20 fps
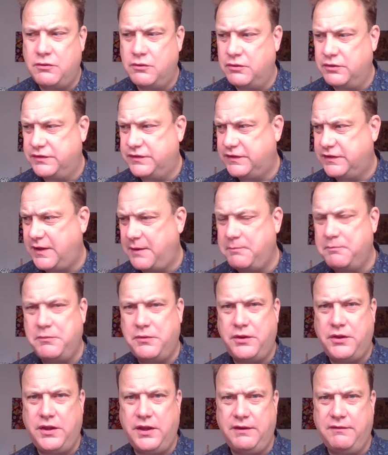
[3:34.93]
or
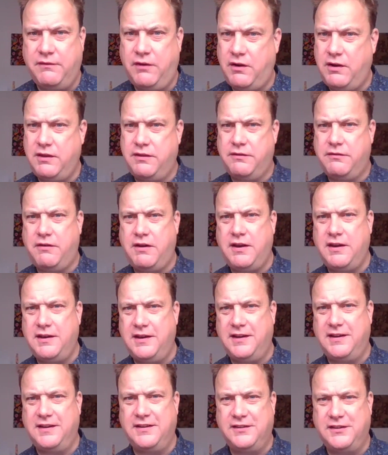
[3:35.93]
something very
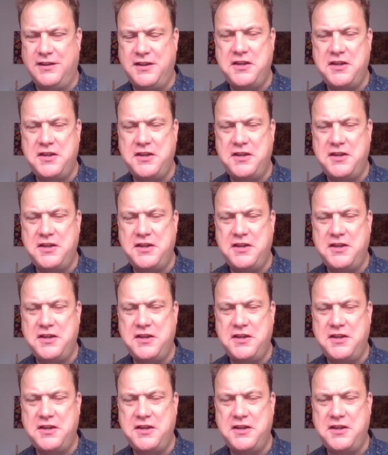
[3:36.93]
threatening, as